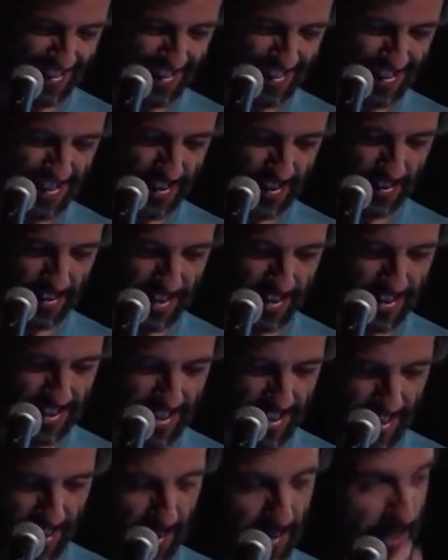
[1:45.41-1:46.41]
So let's
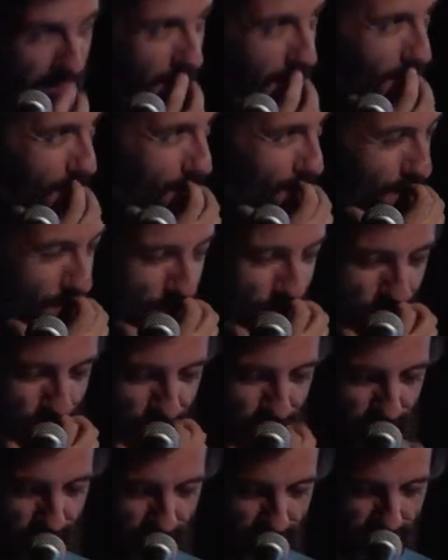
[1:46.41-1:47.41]
see how it goes.
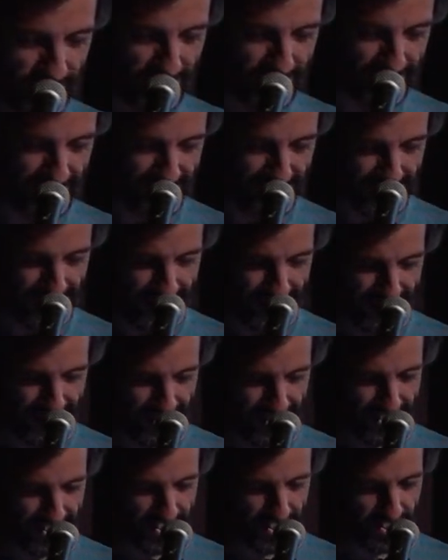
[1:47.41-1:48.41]

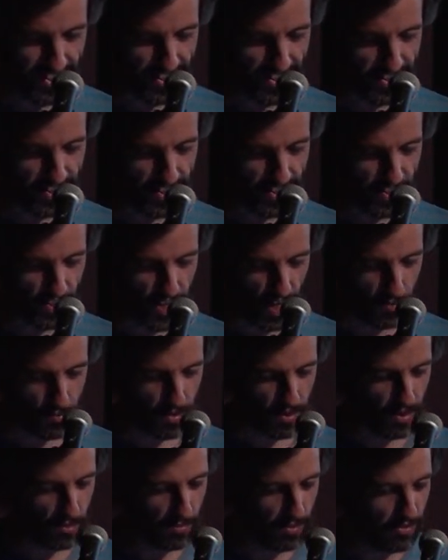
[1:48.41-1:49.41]
Uh, so this is
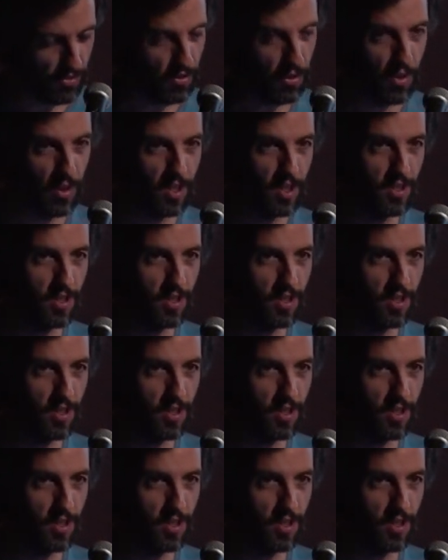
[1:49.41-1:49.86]
chapter number four.